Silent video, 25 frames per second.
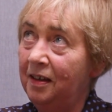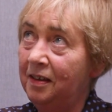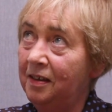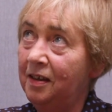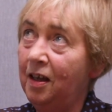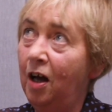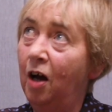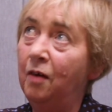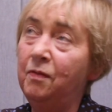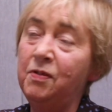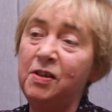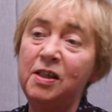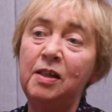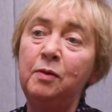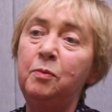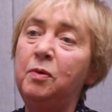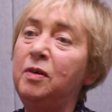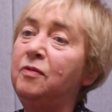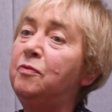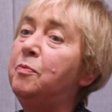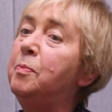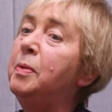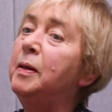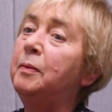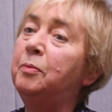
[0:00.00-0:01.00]
obviously
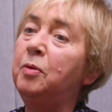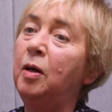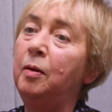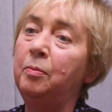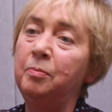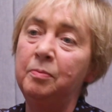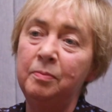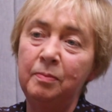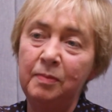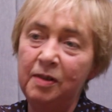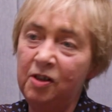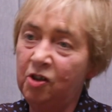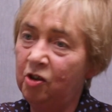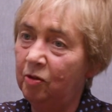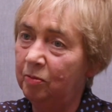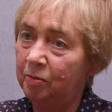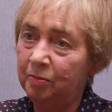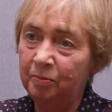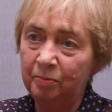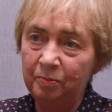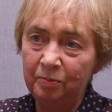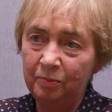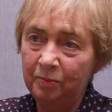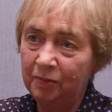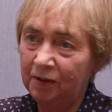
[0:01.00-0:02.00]
we've a big problem in
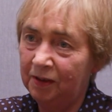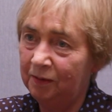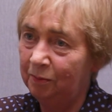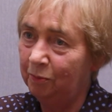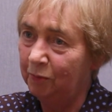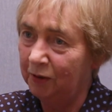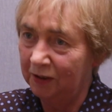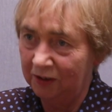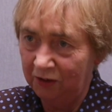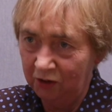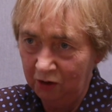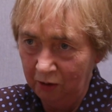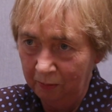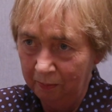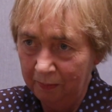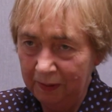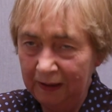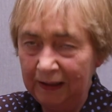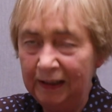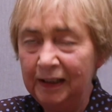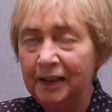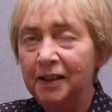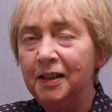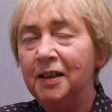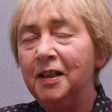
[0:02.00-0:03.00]
Dublin with
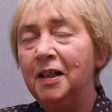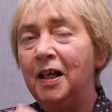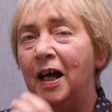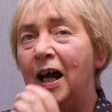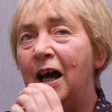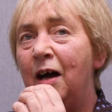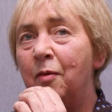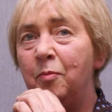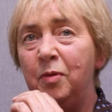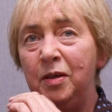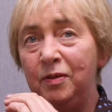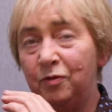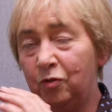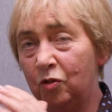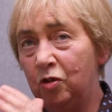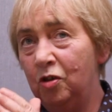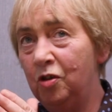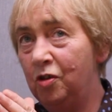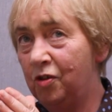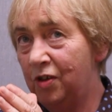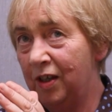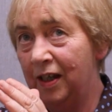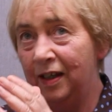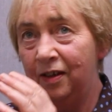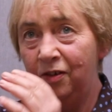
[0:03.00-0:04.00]
dumping. And we've
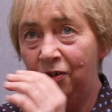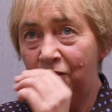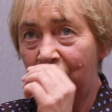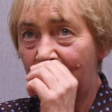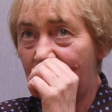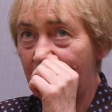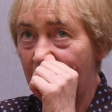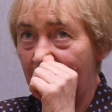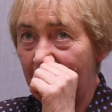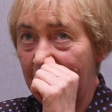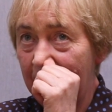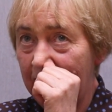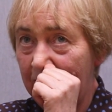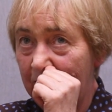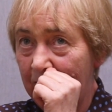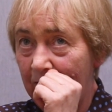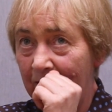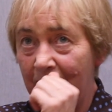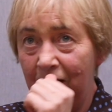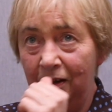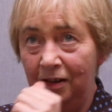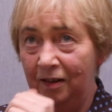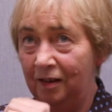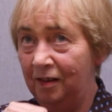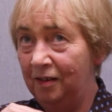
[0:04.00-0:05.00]
crews out like
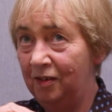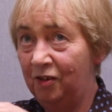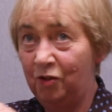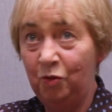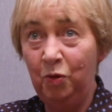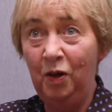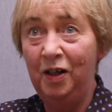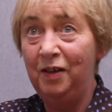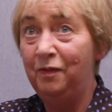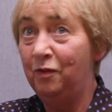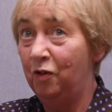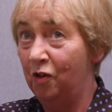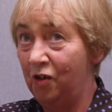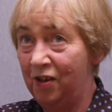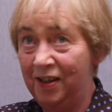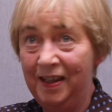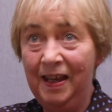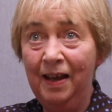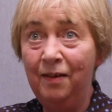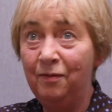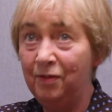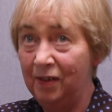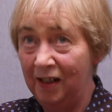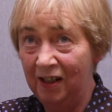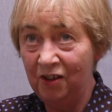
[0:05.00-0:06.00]

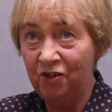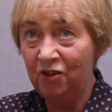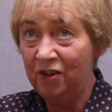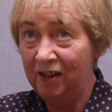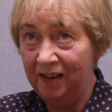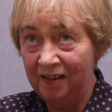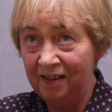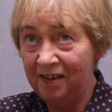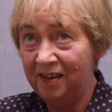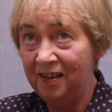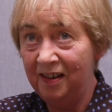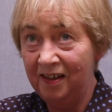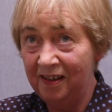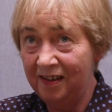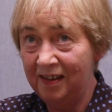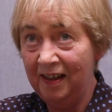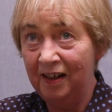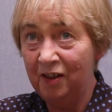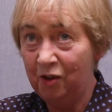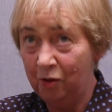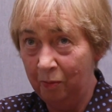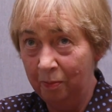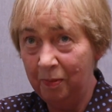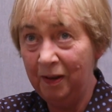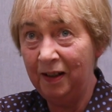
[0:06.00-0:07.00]
24/7 actually in the city
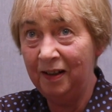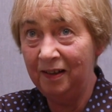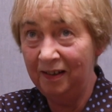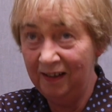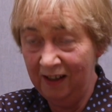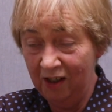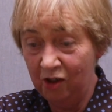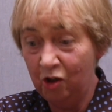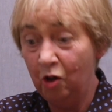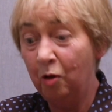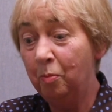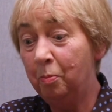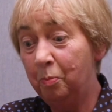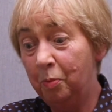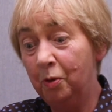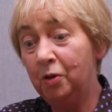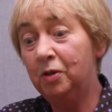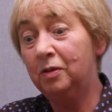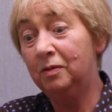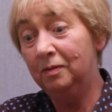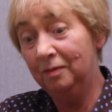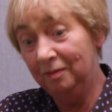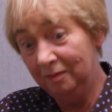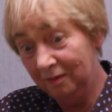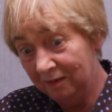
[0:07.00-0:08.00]
centre picking things up. But,
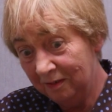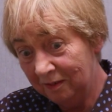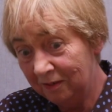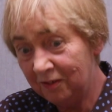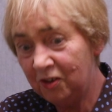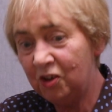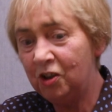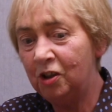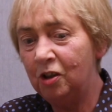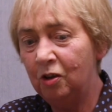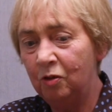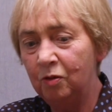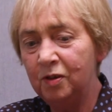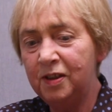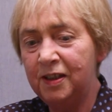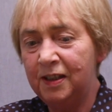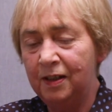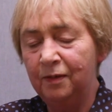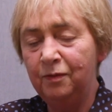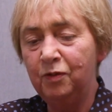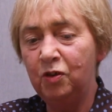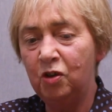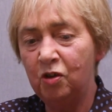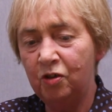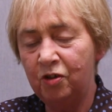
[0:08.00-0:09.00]
it's
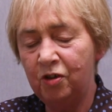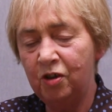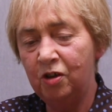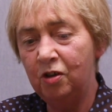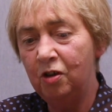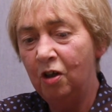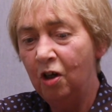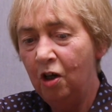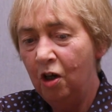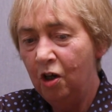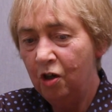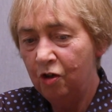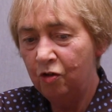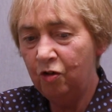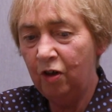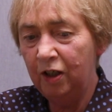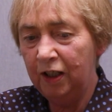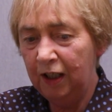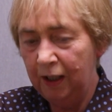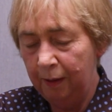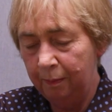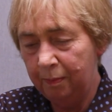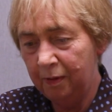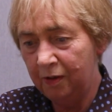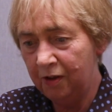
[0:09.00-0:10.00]
difficult to try and
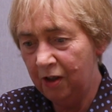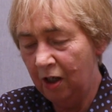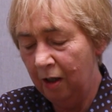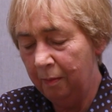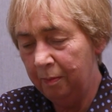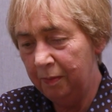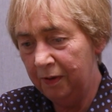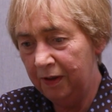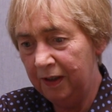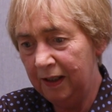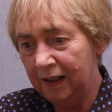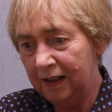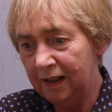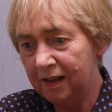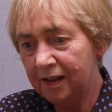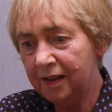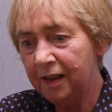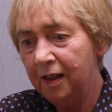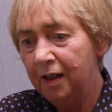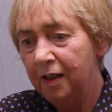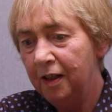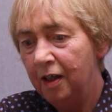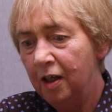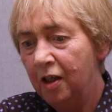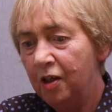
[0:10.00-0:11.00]
keep on top of things.
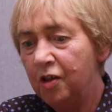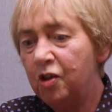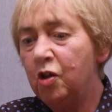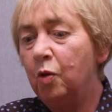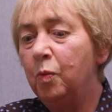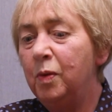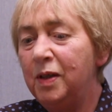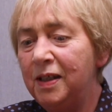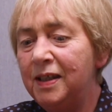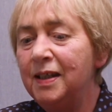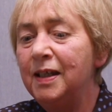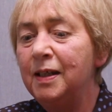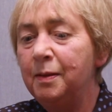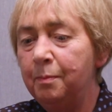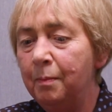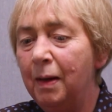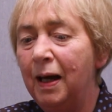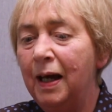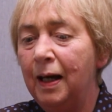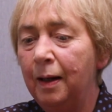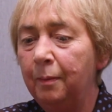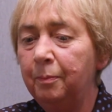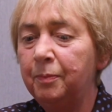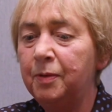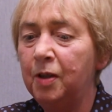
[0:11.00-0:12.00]
So we did
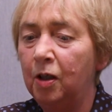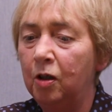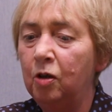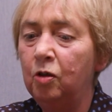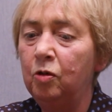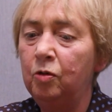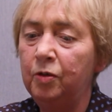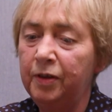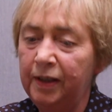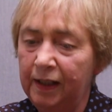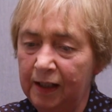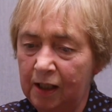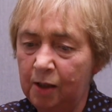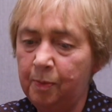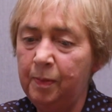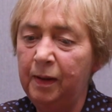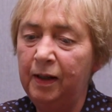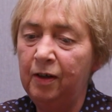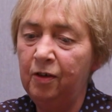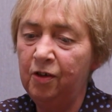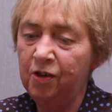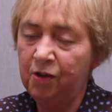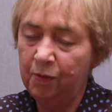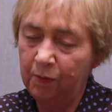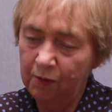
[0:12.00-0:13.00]
map the experience. We